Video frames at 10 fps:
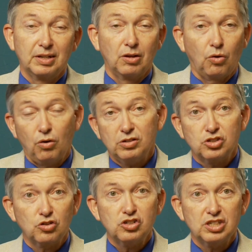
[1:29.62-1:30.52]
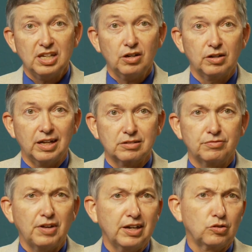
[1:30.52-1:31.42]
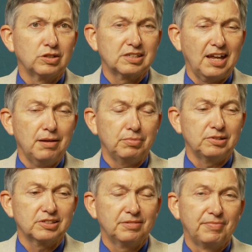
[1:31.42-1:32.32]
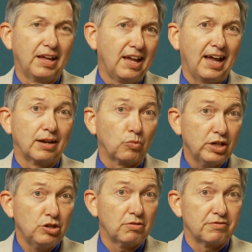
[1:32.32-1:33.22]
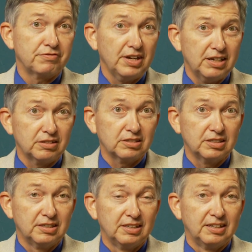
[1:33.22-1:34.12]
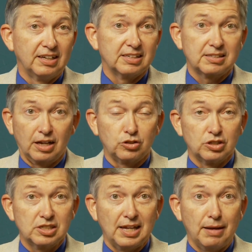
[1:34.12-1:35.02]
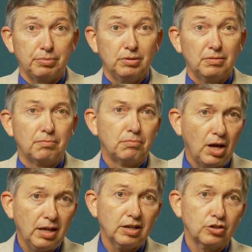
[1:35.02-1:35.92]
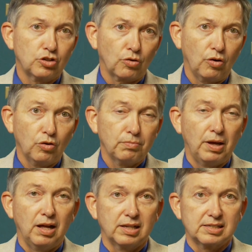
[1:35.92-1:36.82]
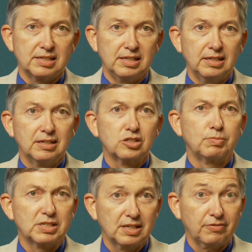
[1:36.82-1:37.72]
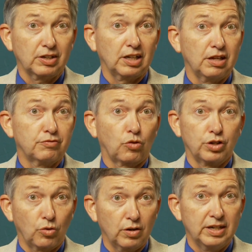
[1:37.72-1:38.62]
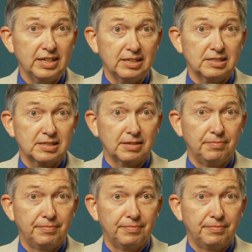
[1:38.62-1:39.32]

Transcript: or search the internet to find good samples. And when you have found a good sample, model your own policy specifically for your needs.